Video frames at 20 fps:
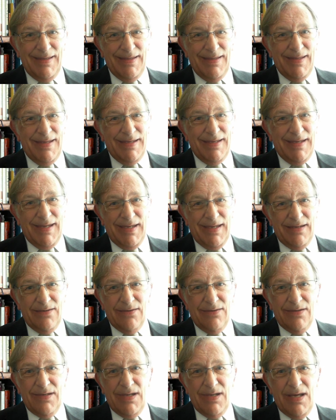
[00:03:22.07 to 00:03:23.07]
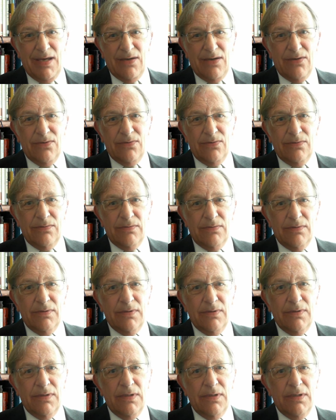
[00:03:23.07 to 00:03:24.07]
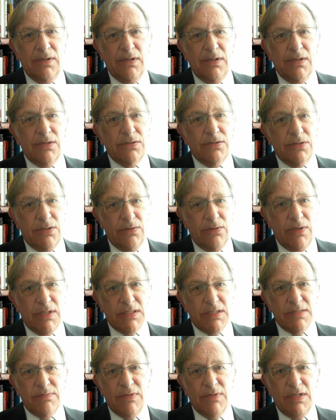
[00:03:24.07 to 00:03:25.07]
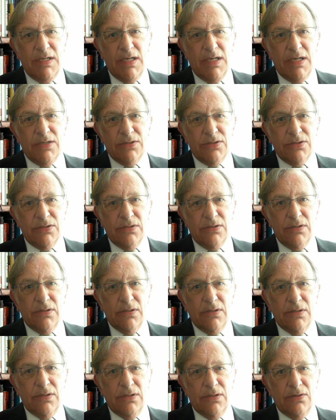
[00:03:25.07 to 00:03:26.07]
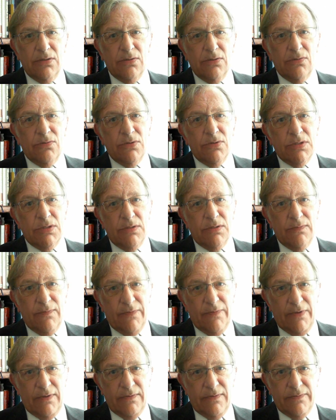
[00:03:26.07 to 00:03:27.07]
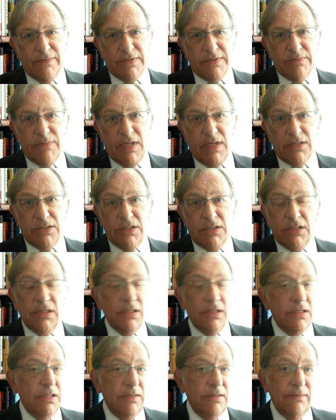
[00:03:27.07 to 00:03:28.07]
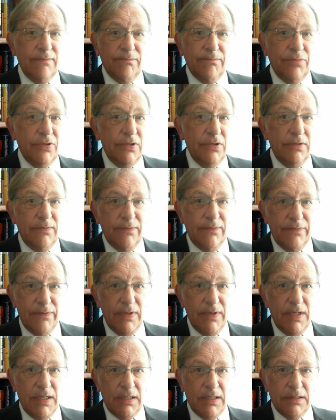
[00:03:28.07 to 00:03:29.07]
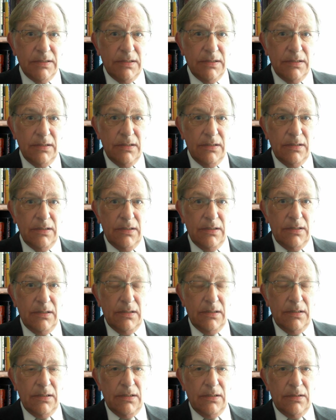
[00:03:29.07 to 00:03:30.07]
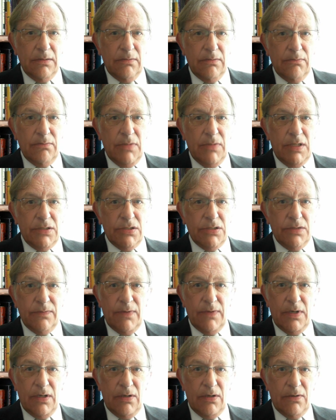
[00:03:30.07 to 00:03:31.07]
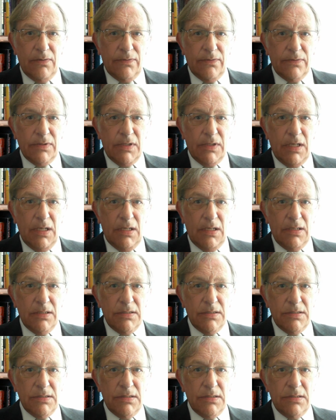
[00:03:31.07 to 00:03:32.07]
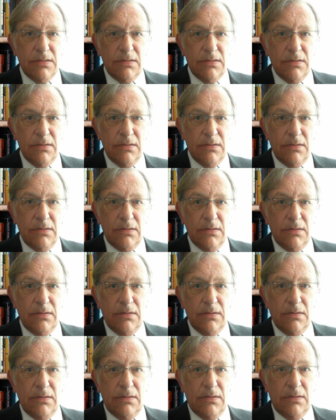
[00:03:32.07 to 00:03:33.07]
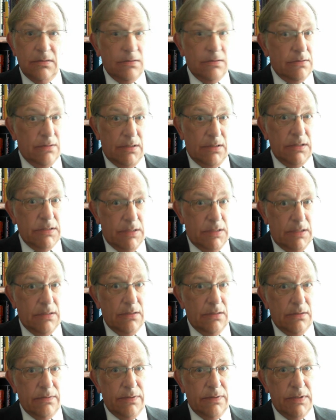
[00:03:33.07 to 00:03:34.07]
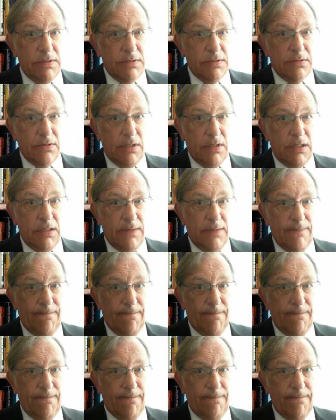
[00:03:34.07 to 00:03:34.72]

they cannot know a true explanation which involves magic, and in point of fact, magic very often colours a great deal of history.